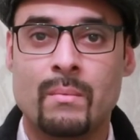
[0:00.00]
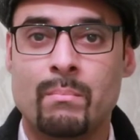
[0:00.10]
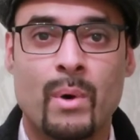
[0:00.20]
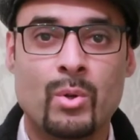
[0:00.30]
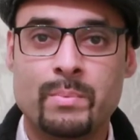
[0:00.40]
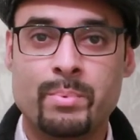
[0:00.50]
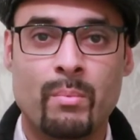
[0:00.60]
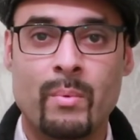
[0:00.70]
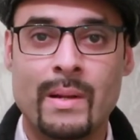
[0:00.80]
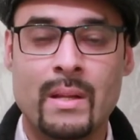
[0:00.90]
most
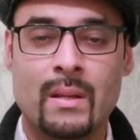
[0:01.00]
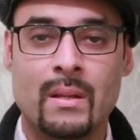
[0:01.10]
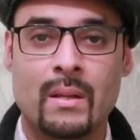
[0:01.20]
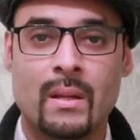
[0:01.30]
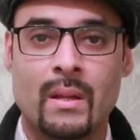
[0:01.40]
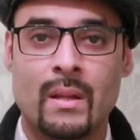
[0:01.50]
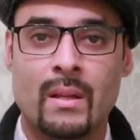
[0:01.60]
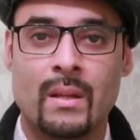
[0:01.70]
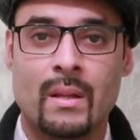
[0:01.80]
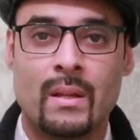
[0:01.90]
probably
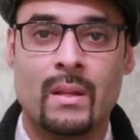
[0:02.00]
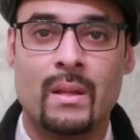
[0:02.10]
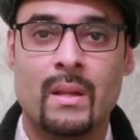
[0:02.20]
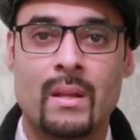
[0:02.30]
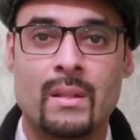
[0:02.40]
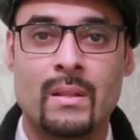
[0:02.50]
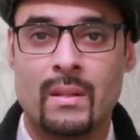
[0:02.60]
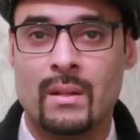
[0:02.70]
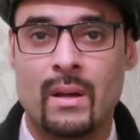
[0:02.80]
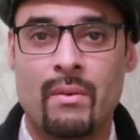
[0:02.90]

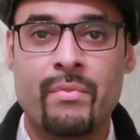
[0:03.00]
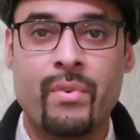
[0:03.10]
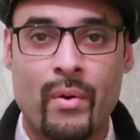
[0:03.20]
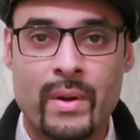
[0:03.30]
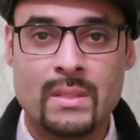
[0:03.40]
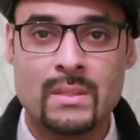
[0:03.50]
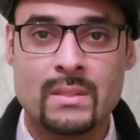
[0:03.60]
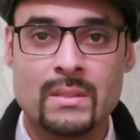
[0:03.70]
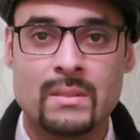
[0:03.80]
in a forest